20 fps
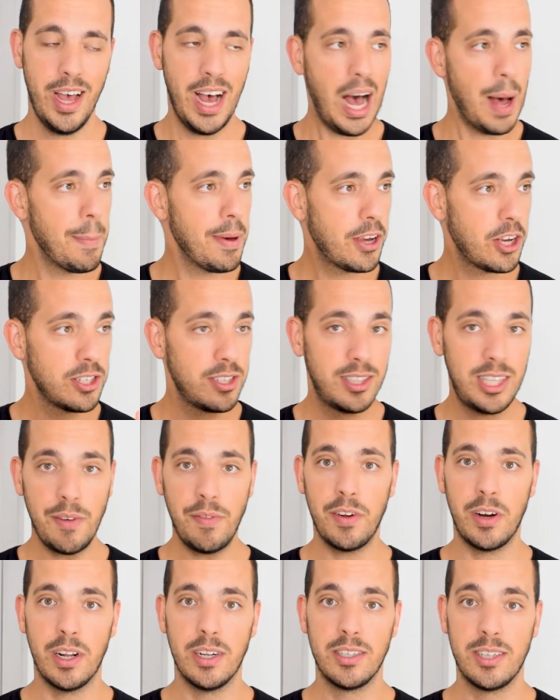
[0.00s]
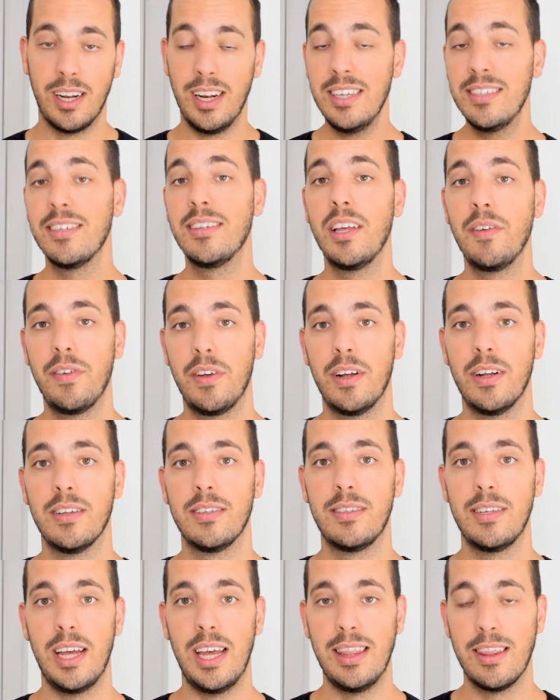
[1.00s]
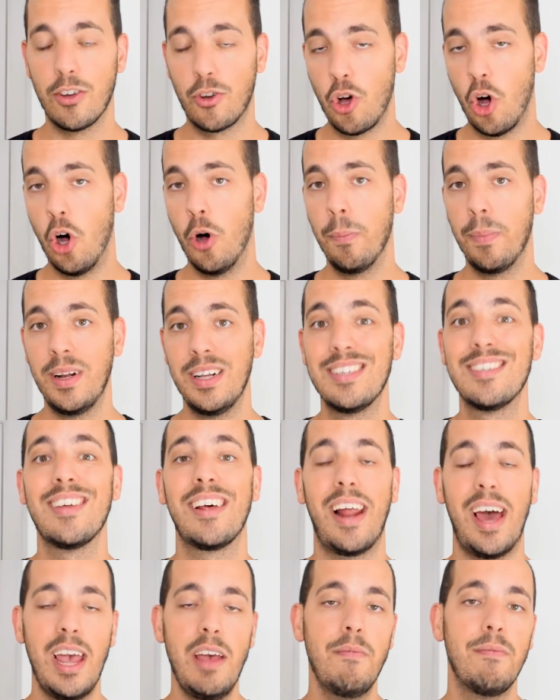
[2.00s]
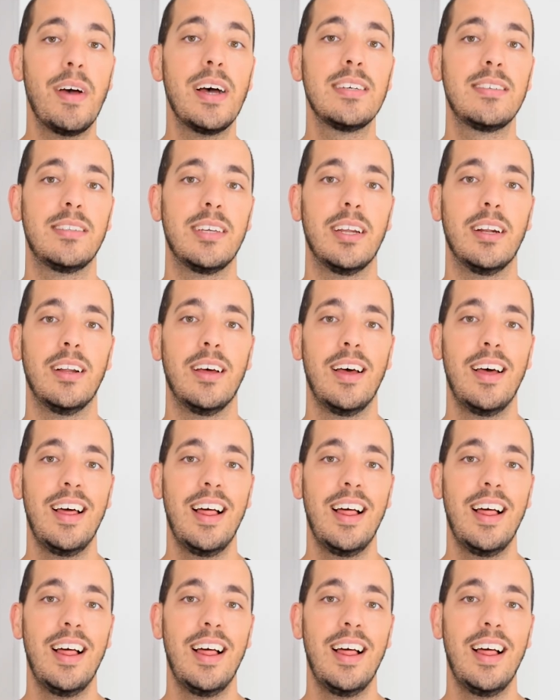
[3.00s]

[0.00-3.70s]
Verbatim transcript: And because dividends, at least the dividends in the companies that I invest in,